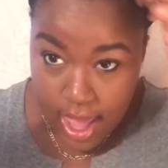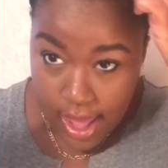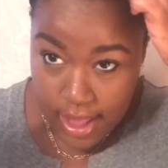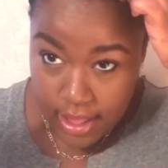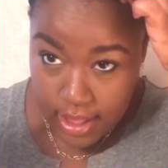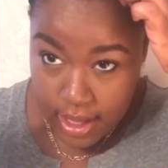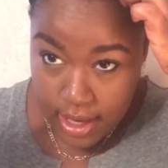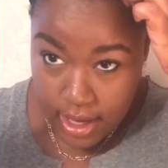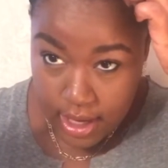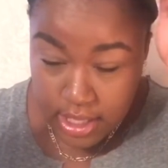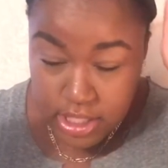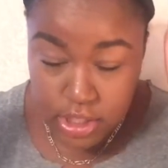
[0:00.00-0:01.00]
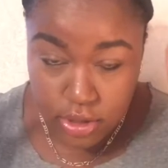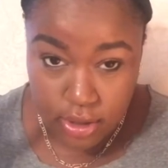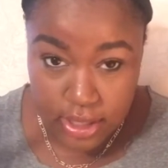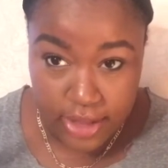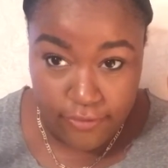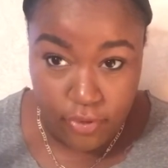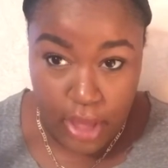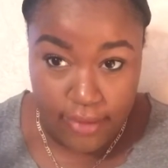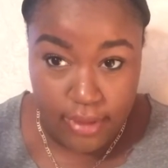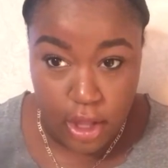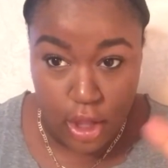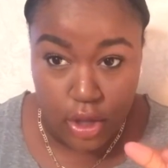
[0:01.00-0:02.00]
And then this is only if you have
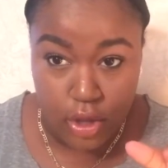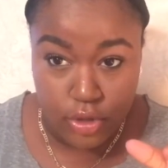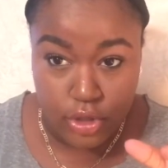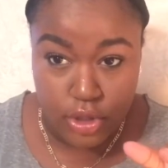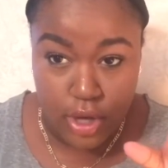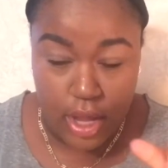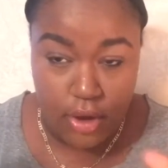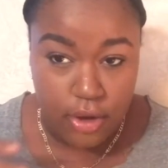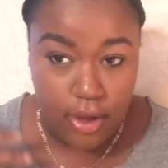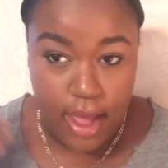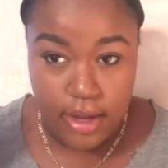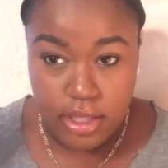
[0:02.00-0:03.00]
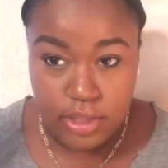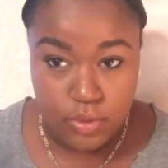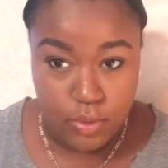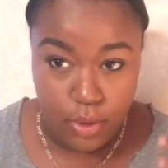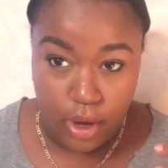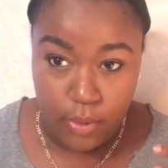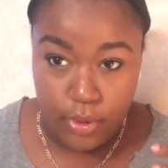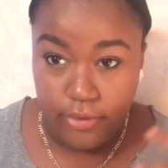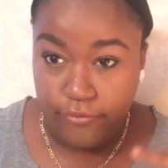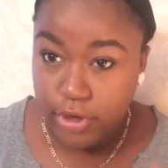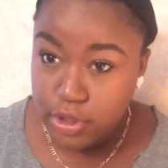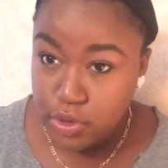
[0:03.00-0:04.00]
like a closure. I don't know how this will work with a
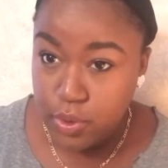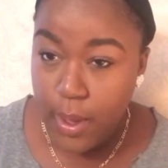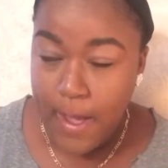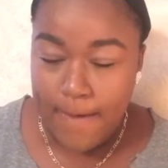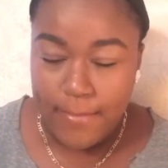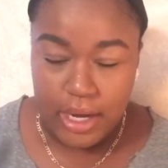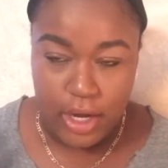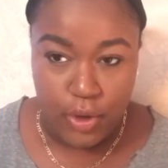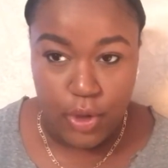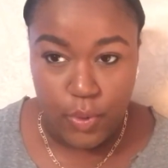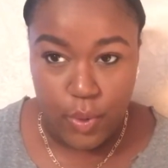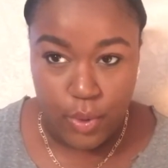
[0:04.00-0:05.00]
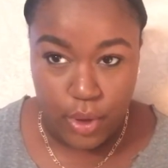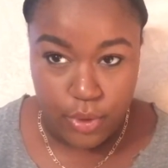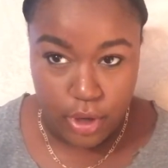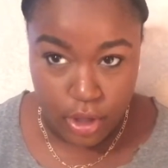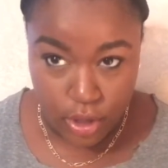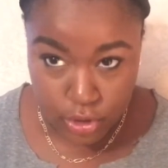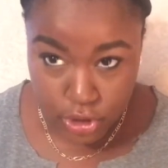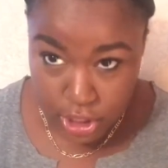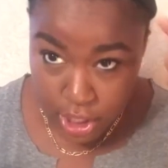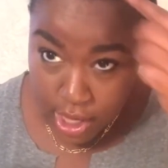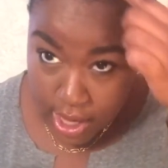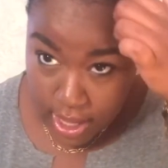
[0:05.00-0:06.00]
frontal, but I know it will work with a closure.
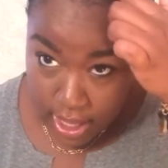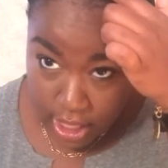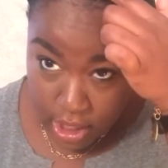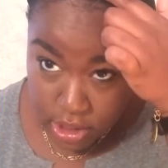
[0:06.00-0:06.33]
And